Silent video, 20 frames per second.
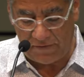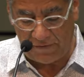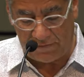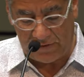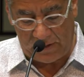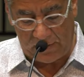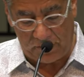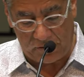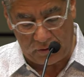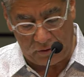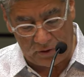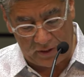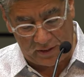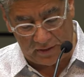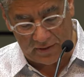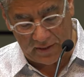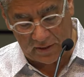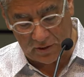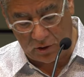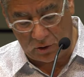15,
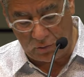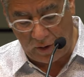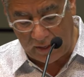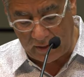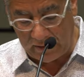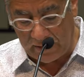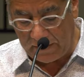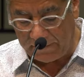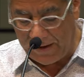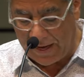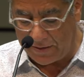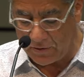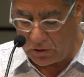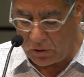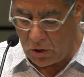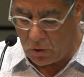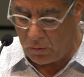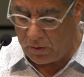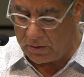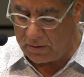13, says, Great love has
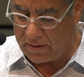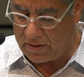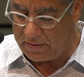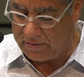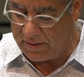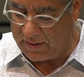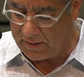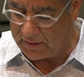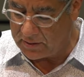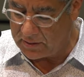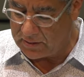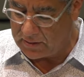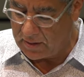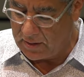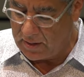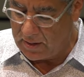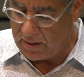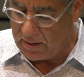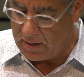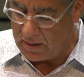no one than this,
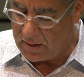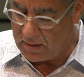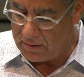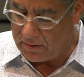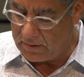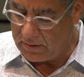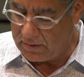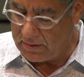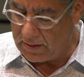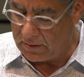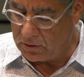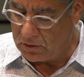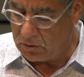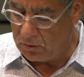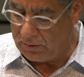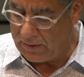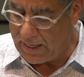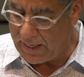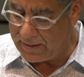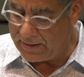than
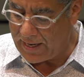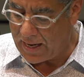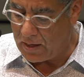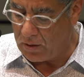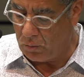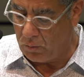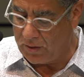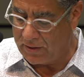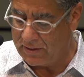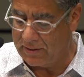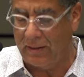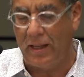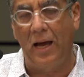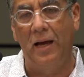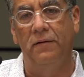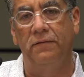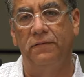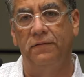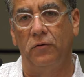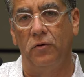to lay down one's
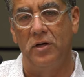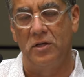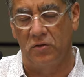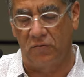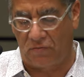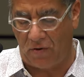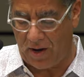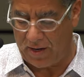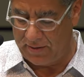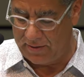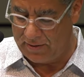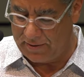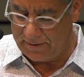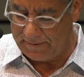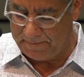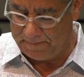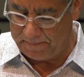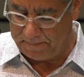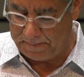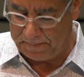life for his friend.
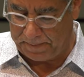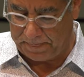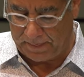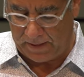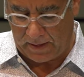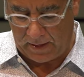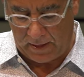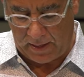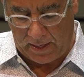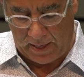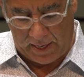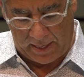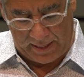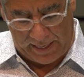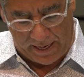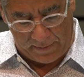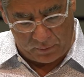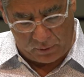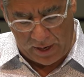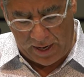
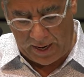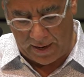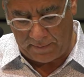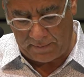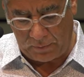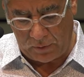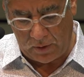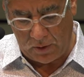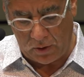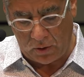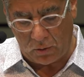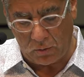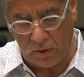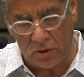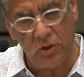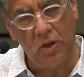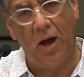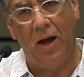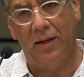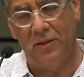And Abraham
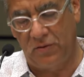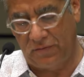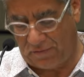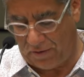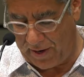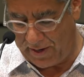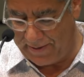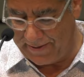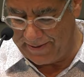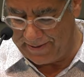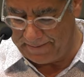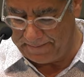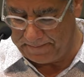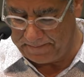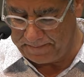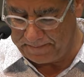was God's friend.